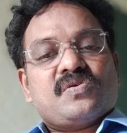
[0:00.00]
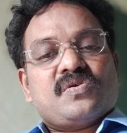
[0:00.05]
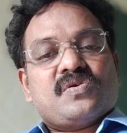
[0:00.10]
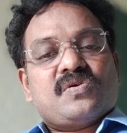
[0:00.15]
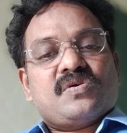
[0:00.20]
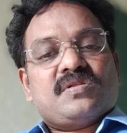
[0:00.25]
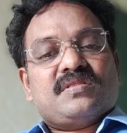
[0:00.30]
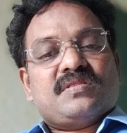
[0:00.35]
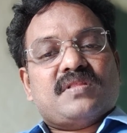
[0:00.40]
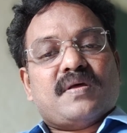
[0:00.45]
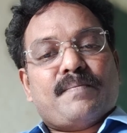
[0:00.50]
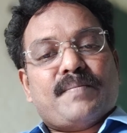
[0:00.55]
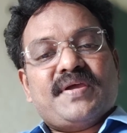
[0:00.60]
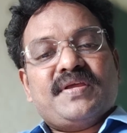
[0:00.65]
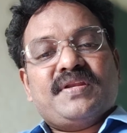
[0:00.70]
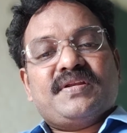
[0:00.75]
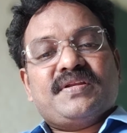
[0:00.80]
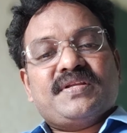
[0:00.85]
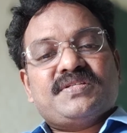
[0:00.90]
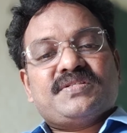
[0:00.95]
the
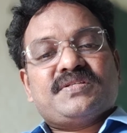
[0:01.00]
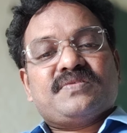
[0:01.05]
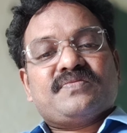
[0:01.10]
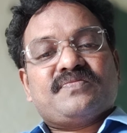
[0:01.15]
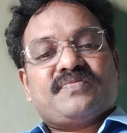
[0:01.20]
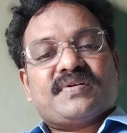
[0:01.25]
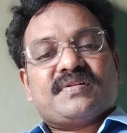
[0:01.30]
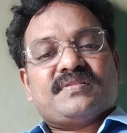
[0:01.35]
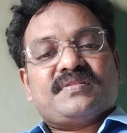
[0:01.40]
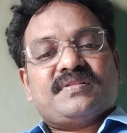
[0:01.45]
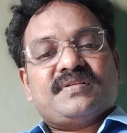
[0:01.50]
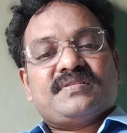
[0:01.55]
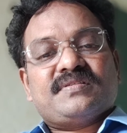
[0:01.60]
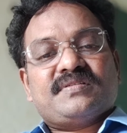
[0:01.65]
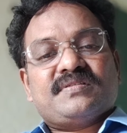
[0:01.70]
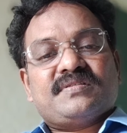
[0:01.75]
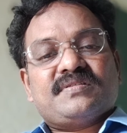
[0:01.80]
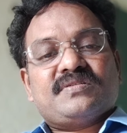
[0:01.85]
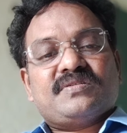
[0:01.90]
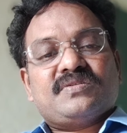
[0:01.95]
main reason for this
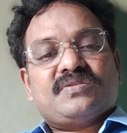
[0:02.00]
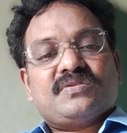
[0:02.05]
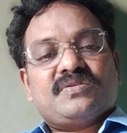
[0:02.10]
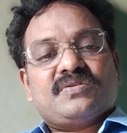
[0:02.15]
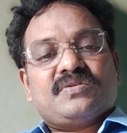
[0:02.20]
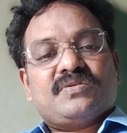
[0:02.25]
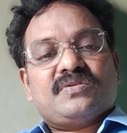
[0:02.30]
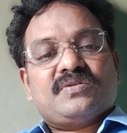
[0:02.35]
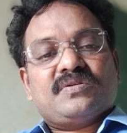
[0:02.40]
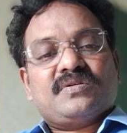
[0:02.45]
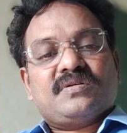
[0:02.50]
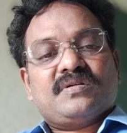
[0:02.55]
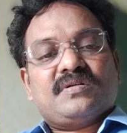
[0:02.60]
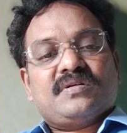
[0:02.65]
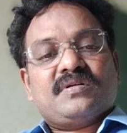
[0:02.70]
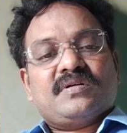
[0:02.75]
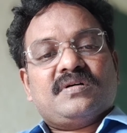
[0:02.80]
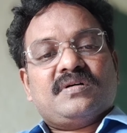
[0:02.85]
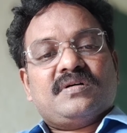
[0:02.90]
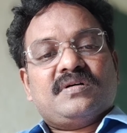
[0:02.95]

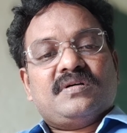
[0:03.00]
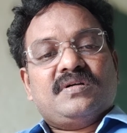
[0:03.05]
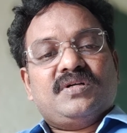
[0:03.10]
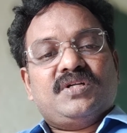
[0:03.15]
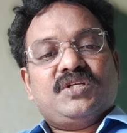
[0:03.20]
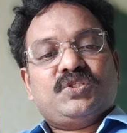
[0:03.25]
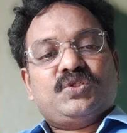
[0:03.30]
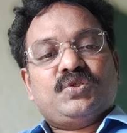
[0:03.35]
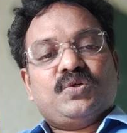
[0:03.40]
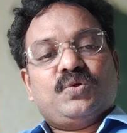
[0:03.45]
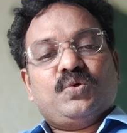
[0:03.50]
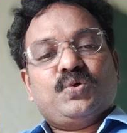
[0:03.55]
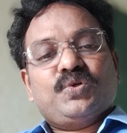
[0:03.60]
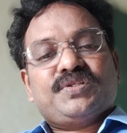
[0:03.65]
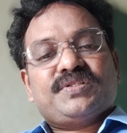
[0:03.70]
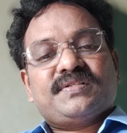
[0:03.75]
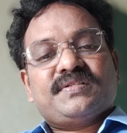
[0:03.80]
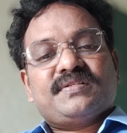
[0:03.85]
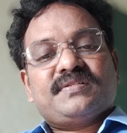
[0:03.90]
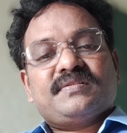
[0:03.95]

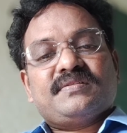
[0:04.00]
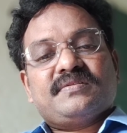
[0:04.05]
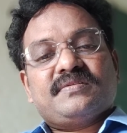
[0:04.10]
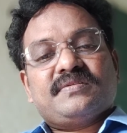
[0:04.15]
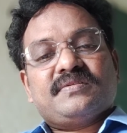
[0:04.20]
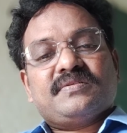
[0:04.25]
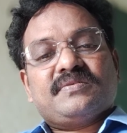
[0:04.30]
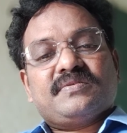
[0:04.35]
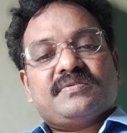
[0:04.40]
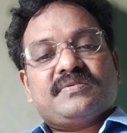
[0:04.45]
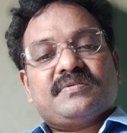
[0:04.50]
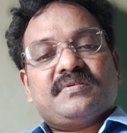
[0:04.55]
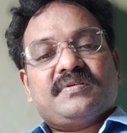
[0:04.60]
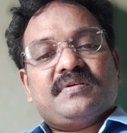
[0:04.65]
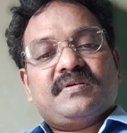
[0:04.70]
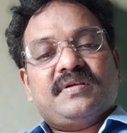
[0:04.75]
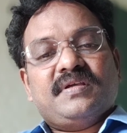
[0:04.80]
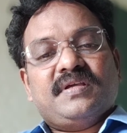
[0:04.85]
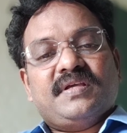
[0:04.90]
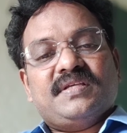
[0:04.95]
disillusion
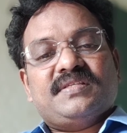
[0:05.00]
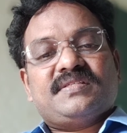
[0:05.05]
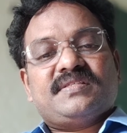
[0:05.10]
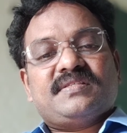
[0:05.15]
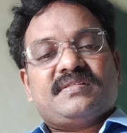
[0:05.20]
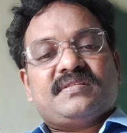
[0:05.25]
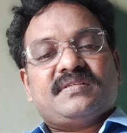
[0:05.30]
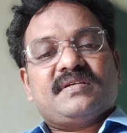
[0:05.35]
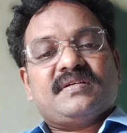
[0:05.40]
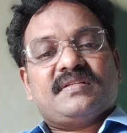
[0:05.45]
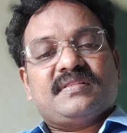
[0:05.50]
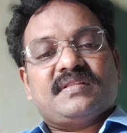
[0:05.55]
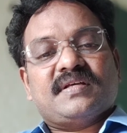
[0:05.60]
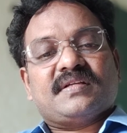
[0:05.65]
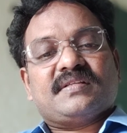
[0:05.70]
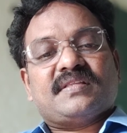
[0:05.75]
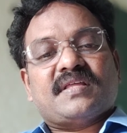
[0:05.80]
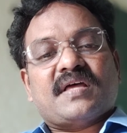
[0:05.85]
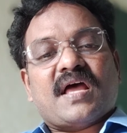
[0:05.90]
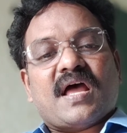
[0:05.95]
is that
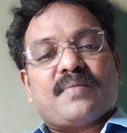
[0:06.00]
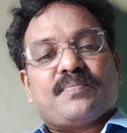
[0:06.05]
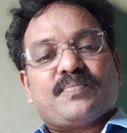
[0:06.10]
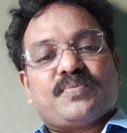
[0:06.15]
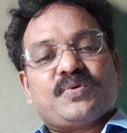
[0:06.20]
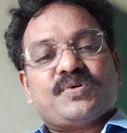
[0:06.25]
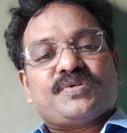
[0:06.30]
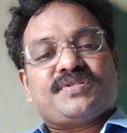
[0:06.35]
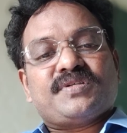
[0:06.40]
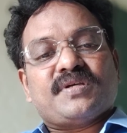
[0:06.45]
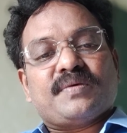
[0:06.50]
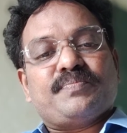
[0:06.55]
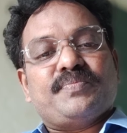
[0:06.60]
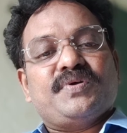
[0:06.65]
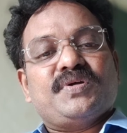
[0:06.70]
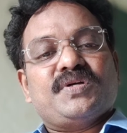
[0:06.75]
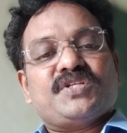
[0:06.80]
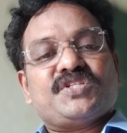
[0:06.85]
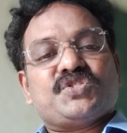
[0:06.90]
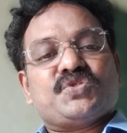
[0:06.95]
the approach
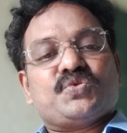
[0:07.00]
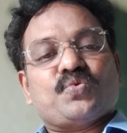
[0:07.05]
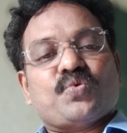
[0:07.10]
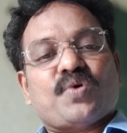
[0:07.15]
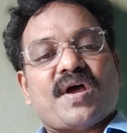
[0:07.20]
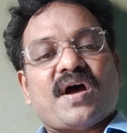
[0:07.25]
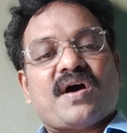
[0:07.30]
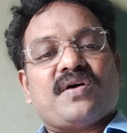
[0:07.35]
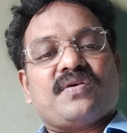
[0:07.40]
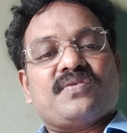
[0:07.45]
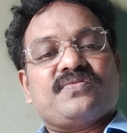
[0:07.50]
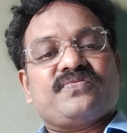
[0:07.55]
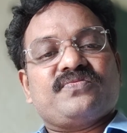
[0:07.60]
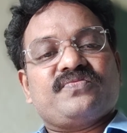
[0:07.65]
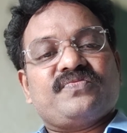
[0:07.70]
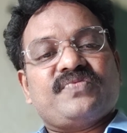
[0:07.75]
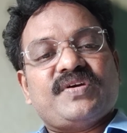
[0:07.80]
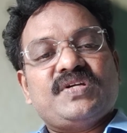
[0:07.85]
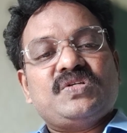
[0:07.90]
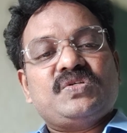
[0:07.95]
appears to have
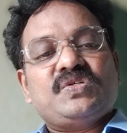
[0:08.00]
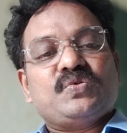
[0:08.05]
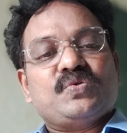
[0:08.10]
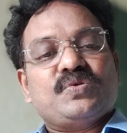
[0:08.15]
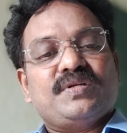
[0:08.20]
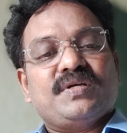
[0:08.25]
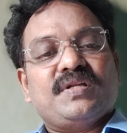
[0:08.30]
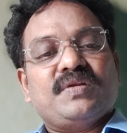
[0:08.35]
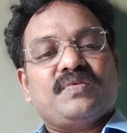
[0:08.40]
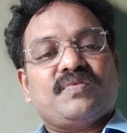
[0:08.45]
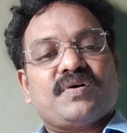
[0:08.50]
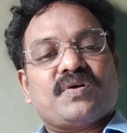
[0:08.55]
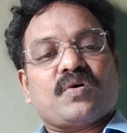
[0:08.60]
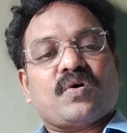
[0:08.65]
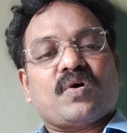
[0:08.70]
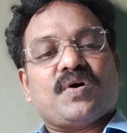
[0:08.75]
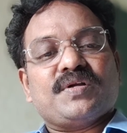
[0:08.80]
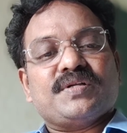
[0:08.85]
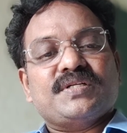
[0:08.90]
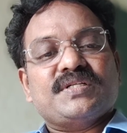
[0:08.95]
failed to deliver
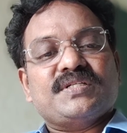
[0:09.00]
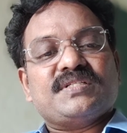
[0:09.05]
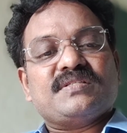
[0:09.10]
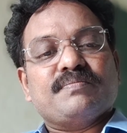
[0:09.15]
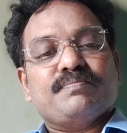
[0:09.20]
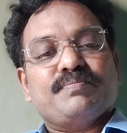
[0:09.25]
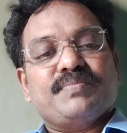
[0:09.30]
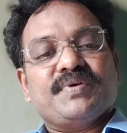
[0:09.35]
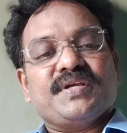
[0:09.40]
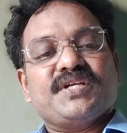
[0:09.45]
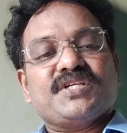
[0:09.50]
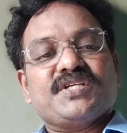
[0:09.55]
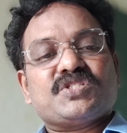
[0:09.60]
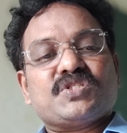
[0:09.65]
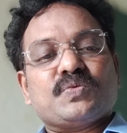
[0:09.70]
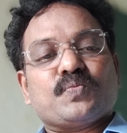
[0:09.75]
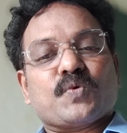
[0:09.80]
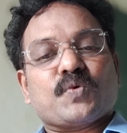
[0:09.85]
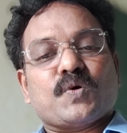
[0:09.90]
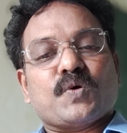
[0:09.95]
on its
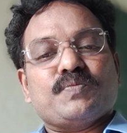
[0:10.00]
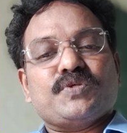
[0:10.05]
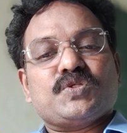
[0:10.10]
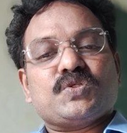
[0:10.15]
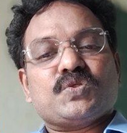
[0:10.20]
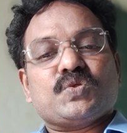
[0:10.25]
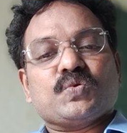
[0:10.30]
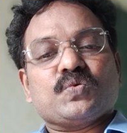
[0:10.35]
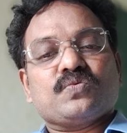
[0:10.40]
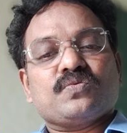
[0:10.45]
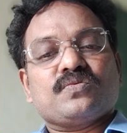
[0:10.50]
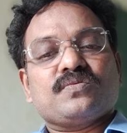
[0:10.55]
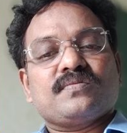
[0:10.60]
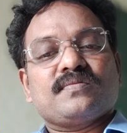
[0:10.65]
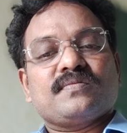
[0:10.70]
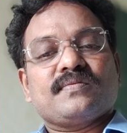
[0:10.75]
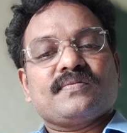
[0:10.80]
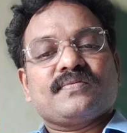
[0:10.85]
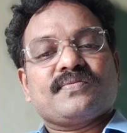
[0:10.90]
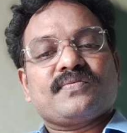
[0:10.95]
biggest promise to
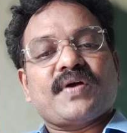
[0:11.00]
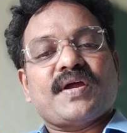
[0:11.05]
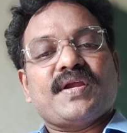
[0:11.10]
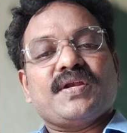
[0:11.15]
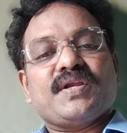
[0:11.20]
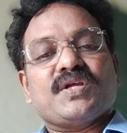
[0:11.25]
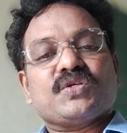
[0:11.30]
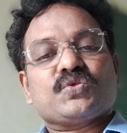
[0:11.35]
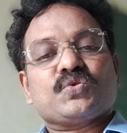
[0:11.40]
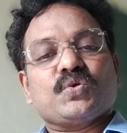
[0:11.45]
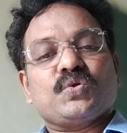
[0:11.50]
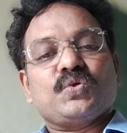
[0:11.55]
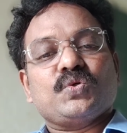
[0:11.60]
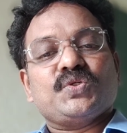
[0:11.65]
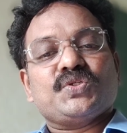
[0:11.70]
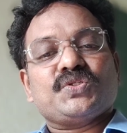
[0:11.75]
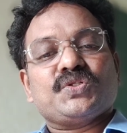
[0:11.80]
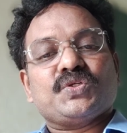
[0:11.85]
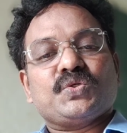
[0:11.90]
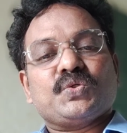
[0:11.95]
find a
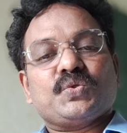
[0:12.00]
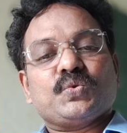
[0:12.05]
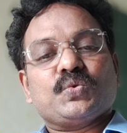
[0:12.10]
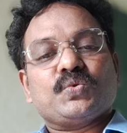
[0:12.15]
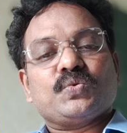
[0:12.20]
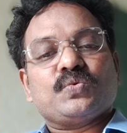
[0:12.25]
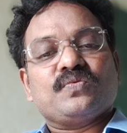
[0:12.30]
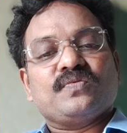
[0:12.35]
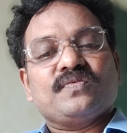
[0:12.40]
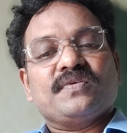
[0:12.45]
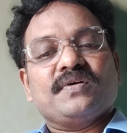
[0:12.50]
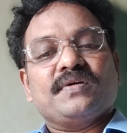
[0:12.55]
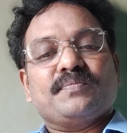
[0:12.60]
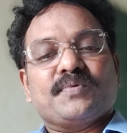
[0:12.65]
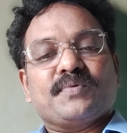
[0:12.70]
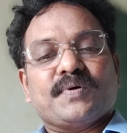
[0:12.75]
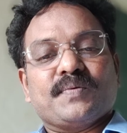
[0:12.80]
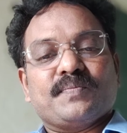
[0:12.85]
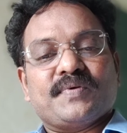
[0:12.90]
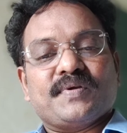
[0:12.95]
solution to world
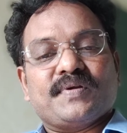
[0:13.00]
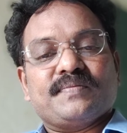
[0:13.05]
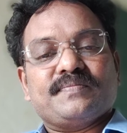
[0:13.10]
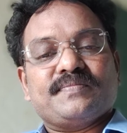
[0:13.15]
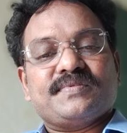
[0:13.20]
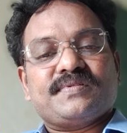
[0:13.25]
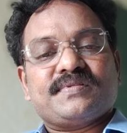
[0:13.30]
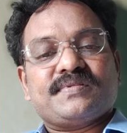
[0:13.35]
problems.